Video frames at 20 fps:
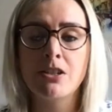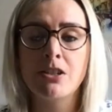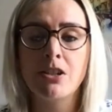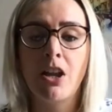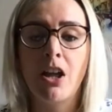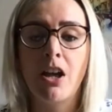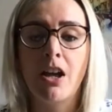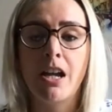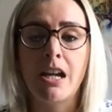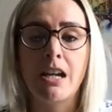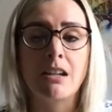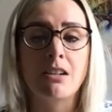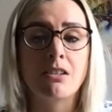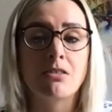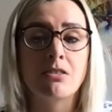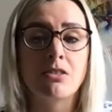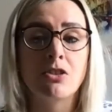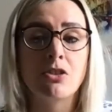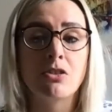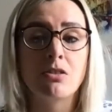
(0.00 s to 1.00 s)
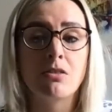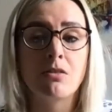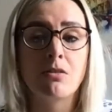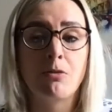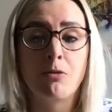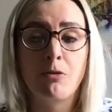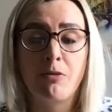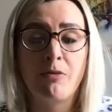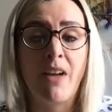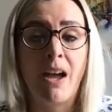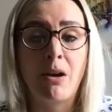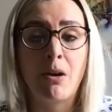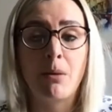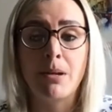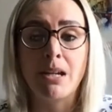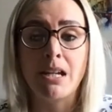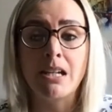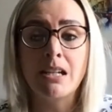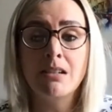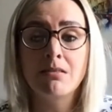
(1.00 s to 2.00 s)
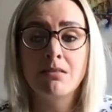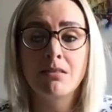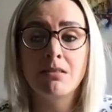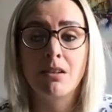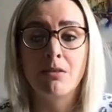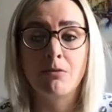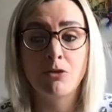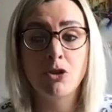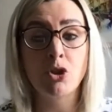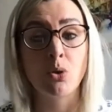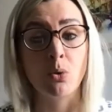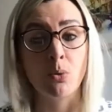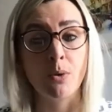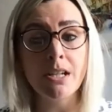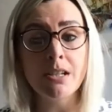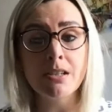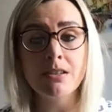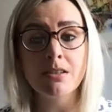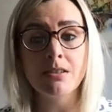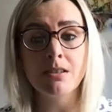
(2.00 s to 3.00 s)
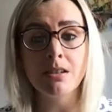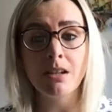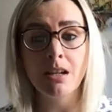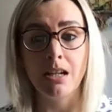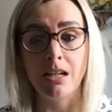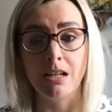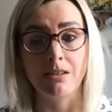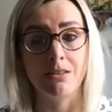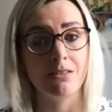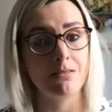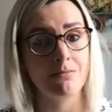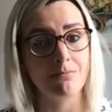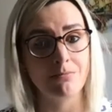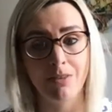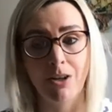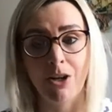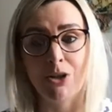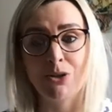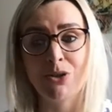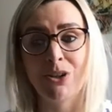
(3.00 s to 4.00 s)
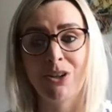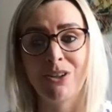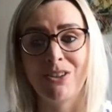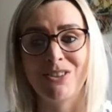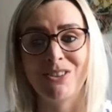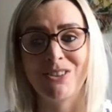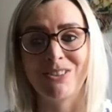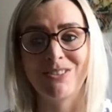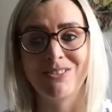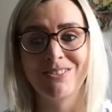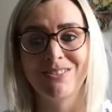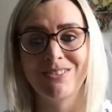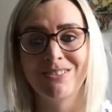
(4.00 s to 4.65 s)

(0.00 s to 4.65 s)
line therapy of choice is itraconazole.